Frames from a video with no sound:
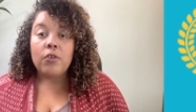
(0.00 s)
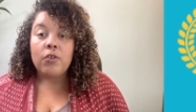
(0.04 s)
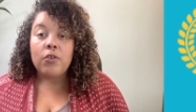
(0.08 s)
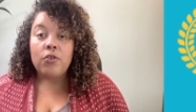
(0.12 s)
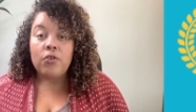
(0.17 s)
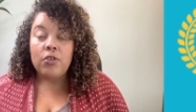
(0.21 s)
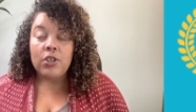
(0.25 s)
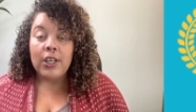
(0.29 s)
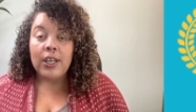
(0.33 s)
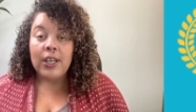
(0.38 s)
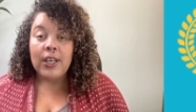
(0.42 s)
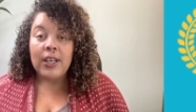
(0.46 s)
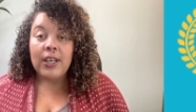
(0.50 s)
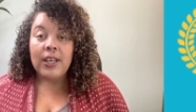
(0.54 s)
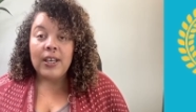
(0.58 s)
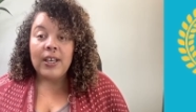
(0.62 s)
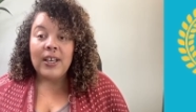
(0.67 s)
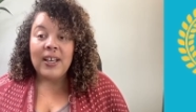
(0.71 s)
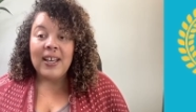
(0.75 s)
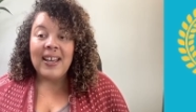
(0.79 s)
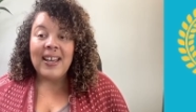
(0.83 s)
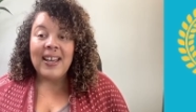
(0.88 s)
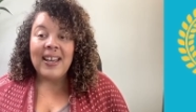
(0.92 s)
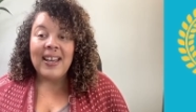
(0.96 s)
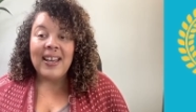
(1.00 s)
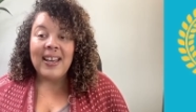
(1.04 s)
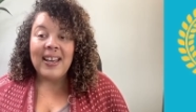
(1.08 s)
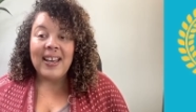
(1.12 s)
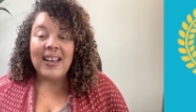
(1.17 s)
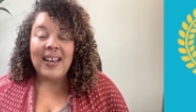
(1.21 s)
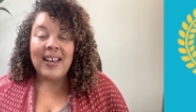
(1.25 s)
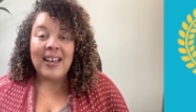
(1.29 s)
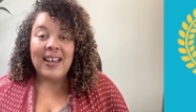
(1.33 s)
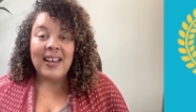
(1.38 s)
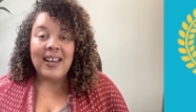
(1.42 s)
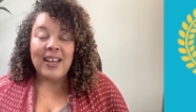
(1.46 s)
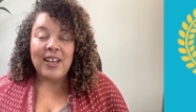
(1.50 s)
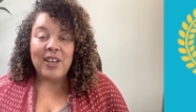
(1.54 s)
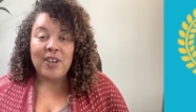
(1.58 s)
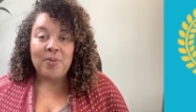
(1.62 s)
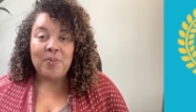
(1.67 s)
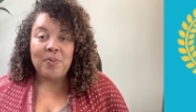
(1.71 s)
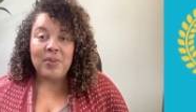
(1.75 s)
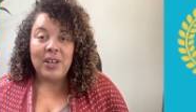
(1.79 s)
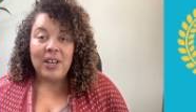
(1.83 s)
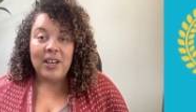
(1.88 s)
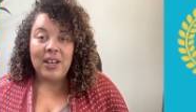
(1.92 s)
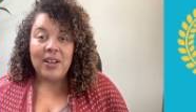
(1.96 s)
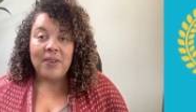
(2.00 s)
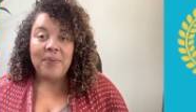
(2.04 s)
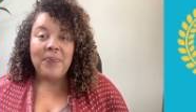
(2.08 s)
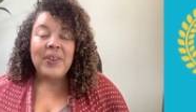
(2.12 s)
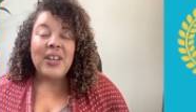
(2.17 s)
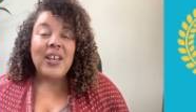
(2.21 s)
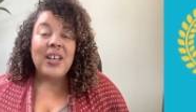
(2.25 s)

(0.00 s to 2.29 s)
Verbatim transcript: G, A, and B.